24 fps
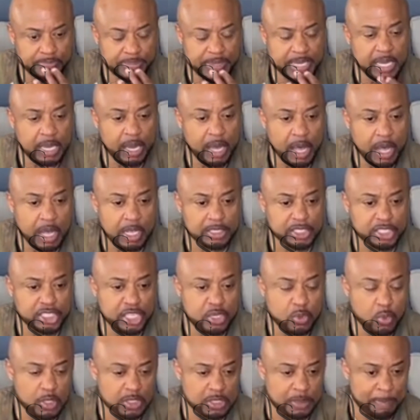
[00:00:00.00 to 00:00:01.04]
because
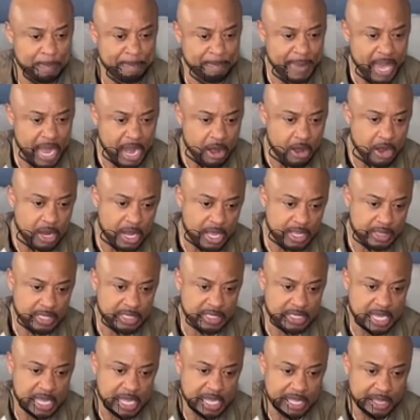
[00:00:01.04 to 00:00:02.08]
she was married at
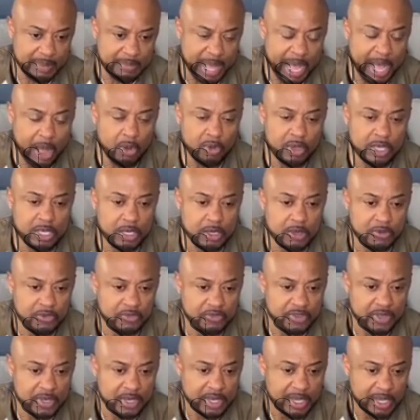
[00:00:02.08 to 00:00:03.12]
the time,
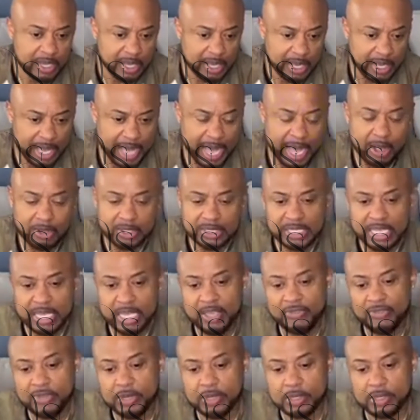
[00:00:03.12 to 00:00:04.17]
I'll
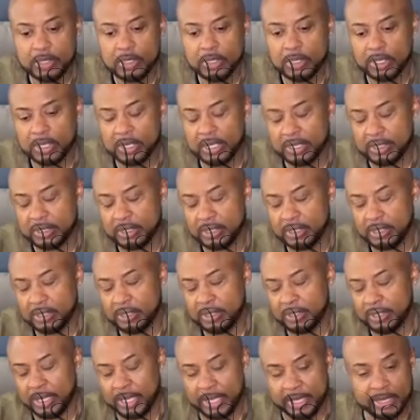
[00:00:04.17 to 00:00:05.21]
say even,
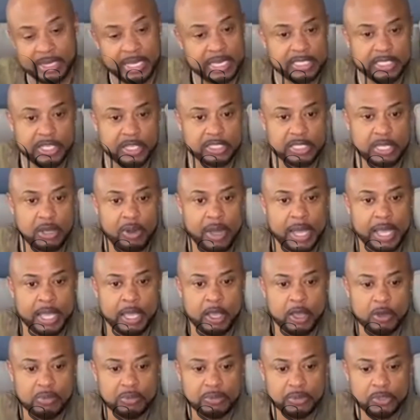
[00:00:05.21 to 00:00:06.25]
and that's just how I
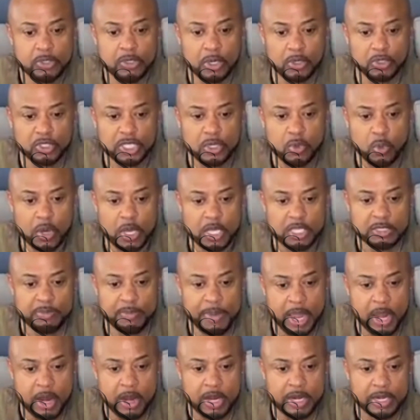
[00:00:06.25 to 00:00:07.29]
am. She was
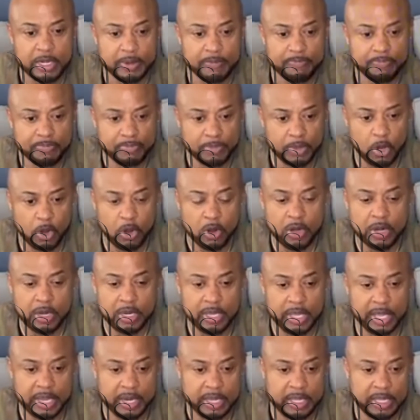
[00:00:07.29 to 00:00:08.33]
married. Her
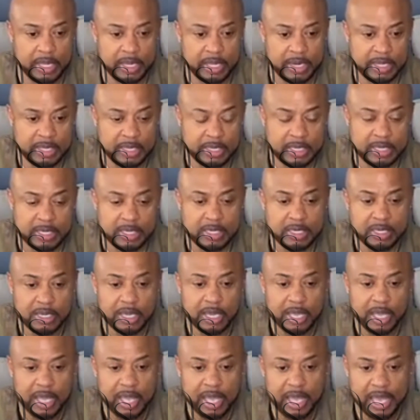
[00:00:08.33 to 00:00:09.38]
and he,
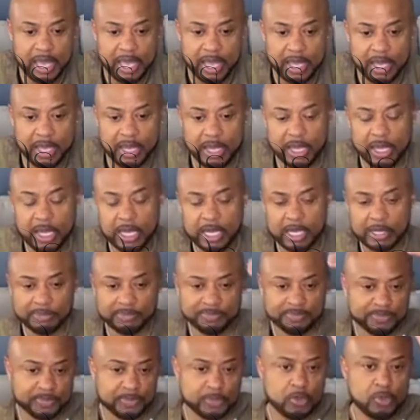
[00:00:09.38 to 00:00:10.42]

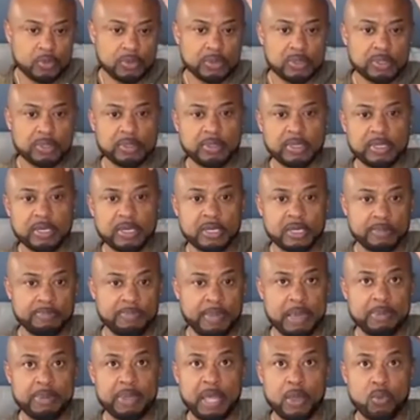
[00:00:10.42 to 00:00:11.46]
um,
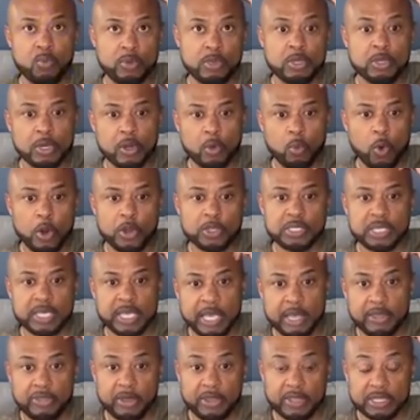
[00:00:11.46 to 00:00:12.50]
maybe they, worked
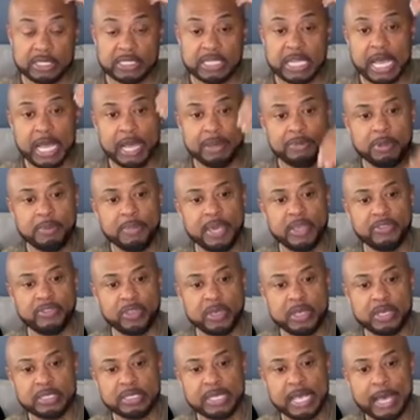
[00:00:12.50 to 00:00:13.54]
together at the time to make
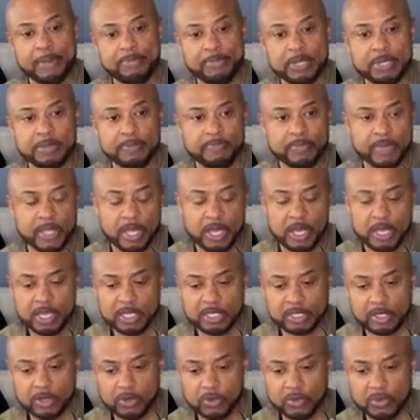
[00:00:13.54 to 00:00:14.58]
things happen.
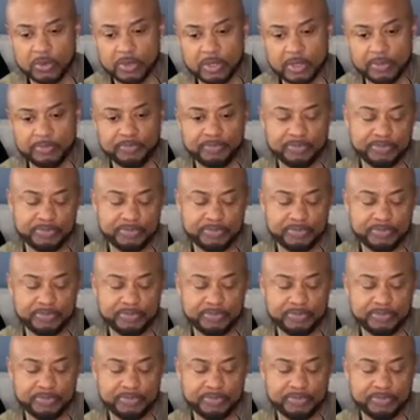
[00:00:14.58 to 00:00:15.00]
So